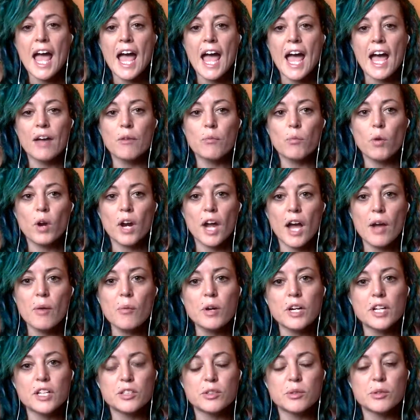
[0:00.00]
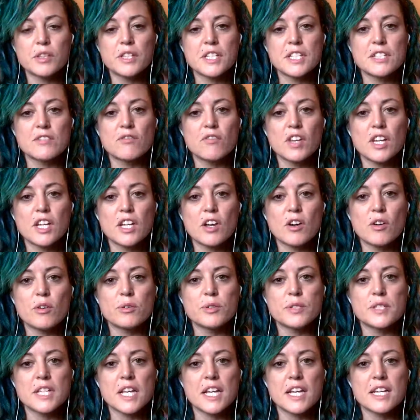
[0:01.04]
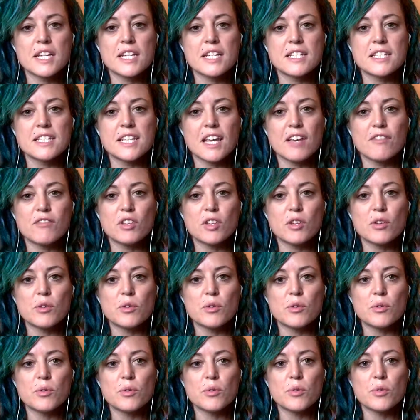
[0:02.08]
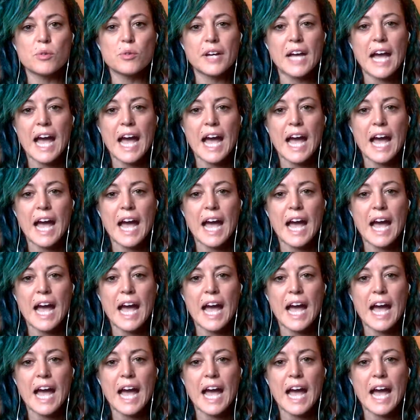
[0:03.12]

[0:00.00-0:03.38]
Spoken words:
And what I want to do with these videos is give you